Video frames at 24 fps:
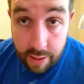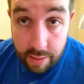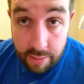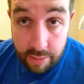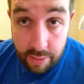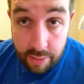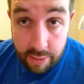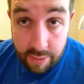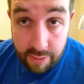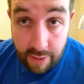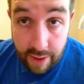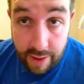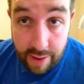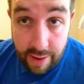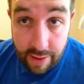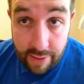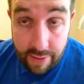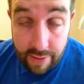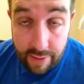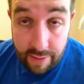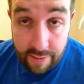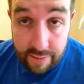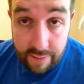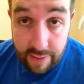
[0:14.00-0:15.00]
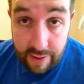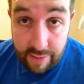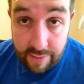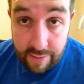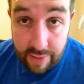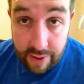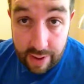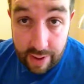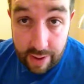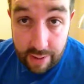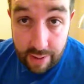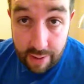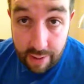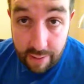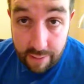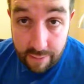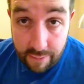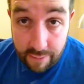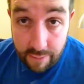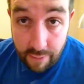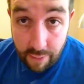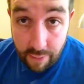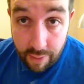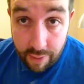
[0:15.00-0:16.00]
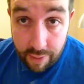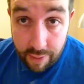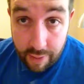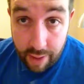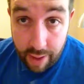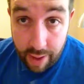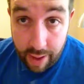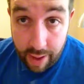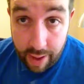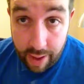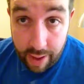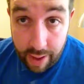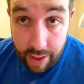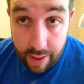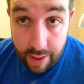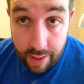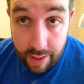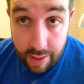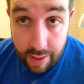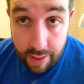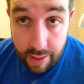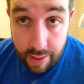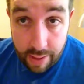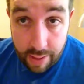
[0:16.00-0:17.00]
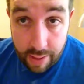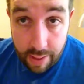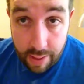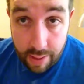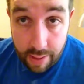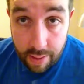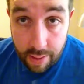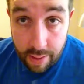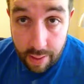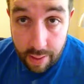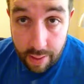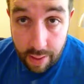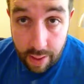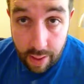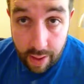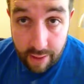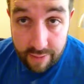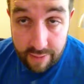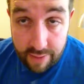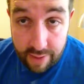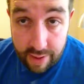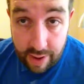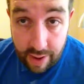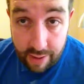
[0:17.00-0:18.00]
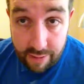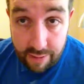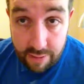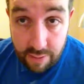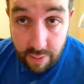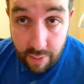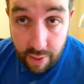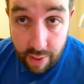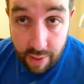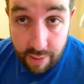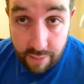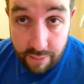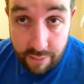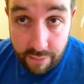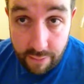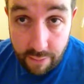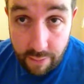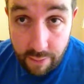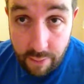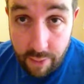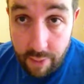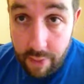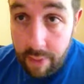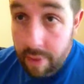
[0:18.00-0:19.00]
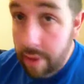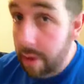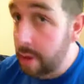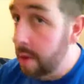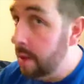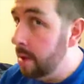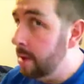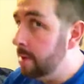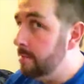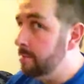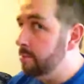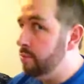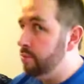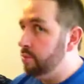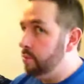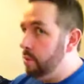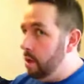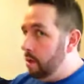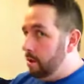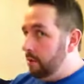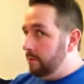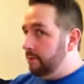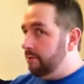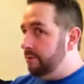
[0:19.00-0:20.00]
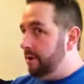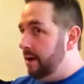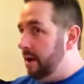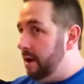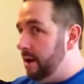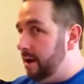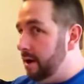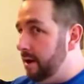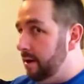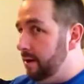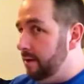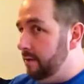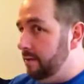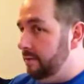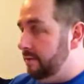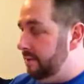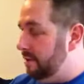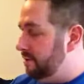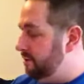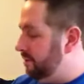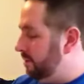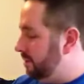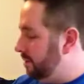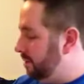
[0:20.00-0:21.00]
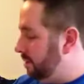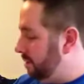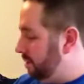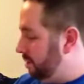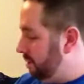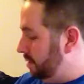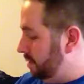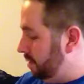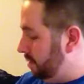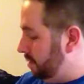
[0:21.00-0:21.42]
presented this evening as a test run for Profile Vision.